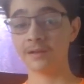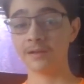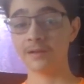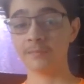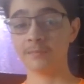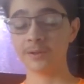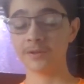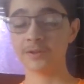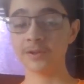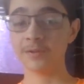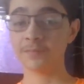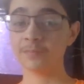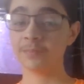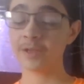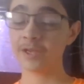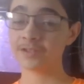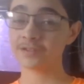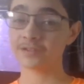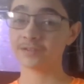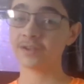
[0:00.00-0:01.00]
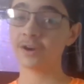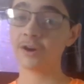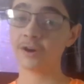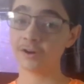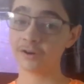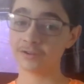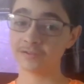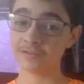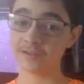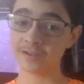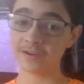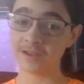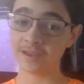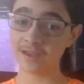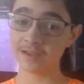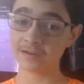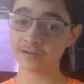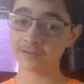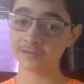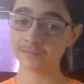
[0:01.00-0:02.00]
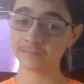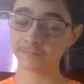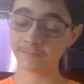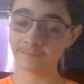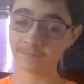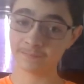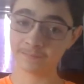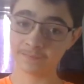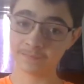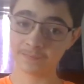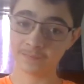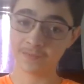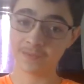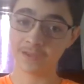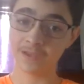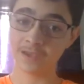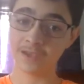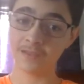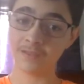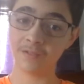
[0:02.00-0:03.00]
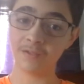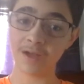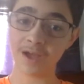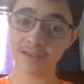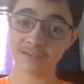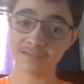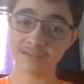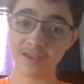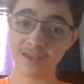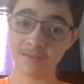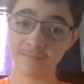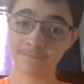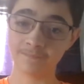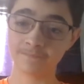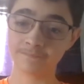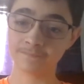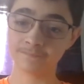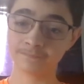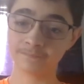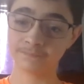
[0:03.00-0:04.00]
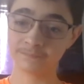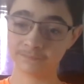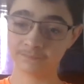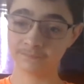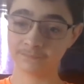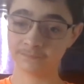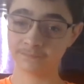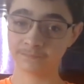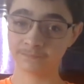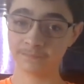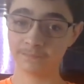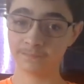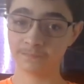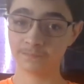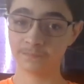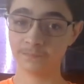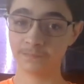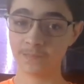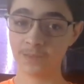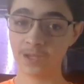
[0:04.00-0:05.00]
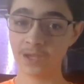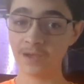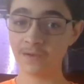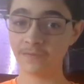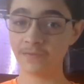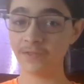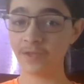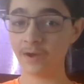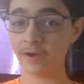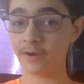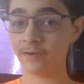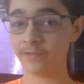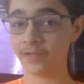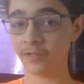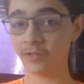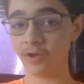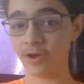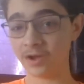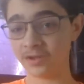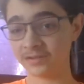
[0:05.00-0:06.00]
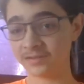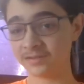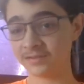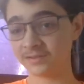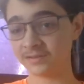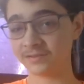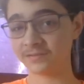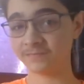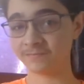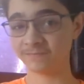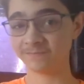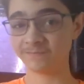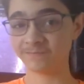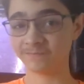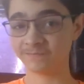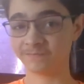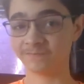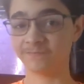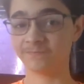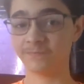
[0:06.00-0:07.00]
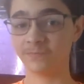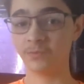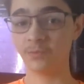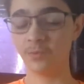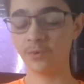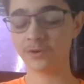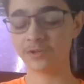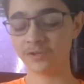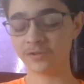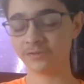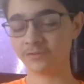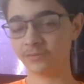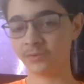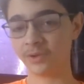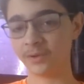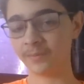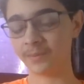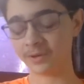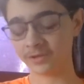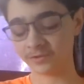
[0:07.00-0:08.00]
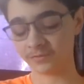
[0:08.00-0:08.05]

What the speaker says: as hard as they did in the last game. even though they lost, which isn't really much of a